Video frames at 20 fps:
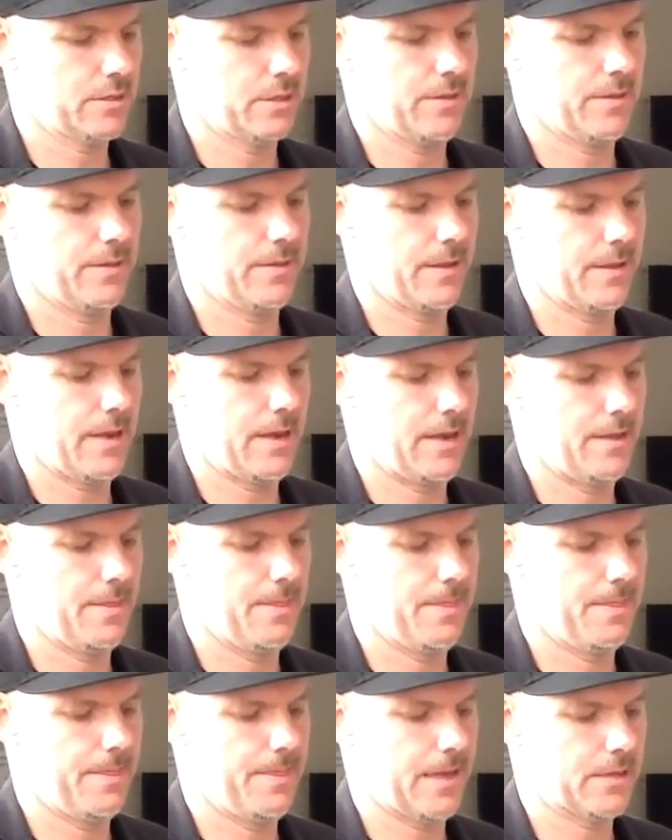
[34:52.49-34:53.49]

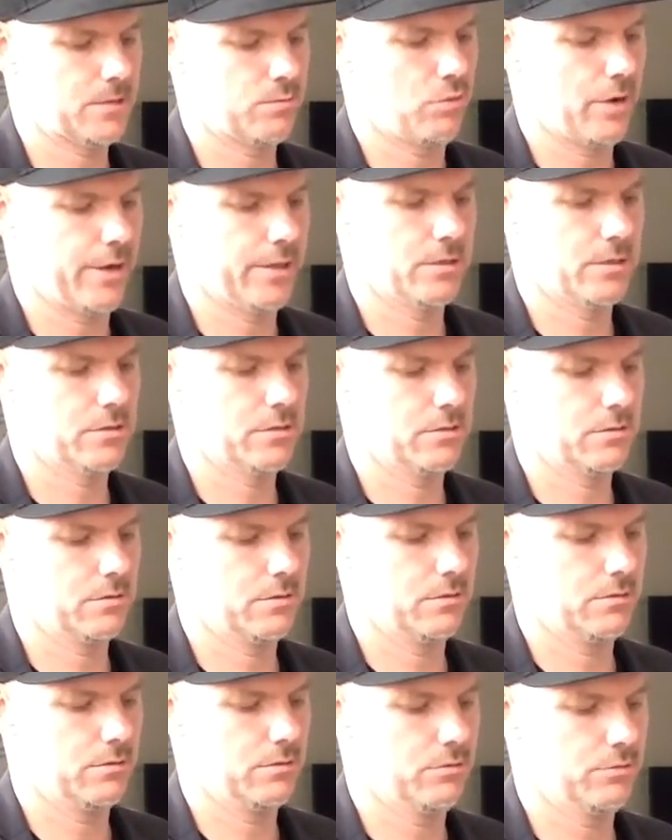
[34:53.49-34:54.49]
and that's why it's
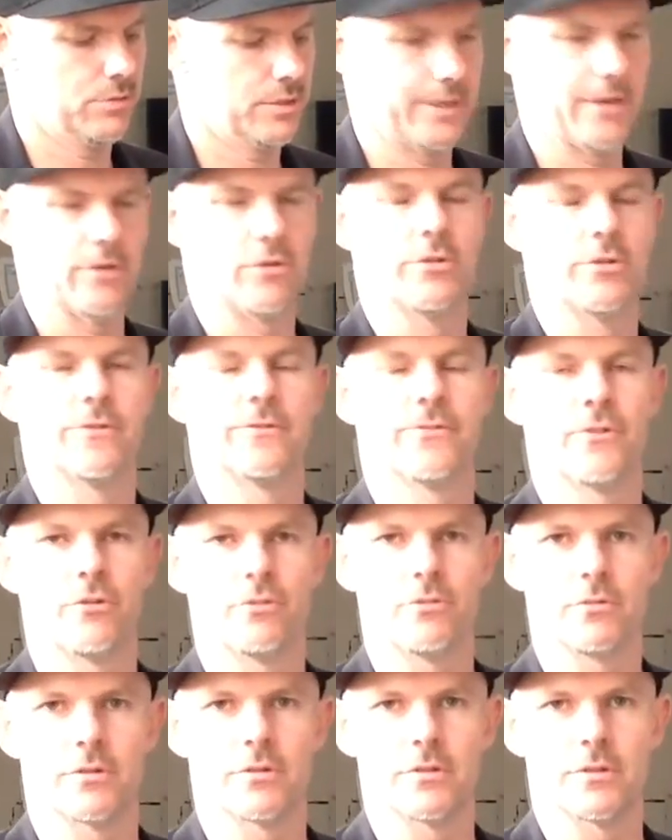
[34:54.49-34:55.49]
good to get on the
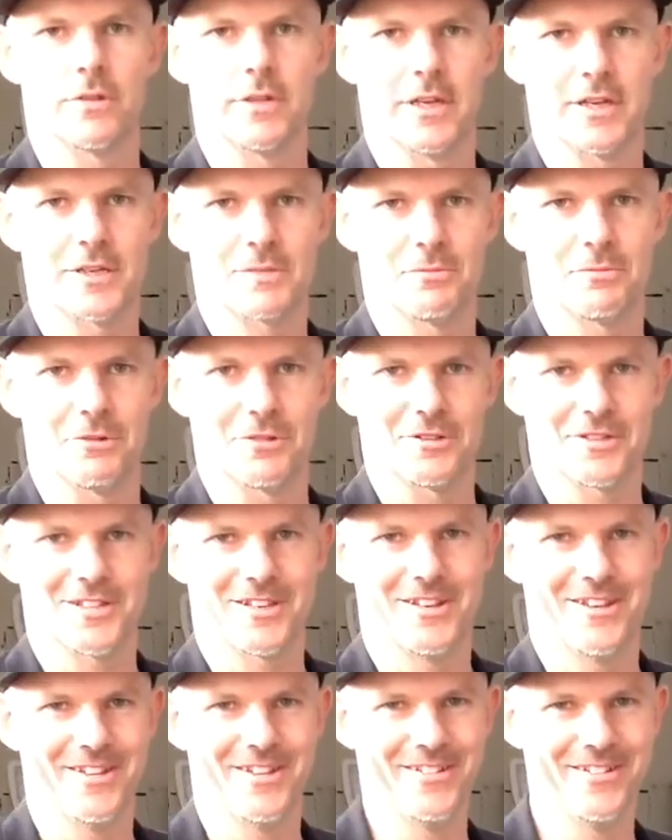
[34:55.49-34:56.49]
phone to the experts.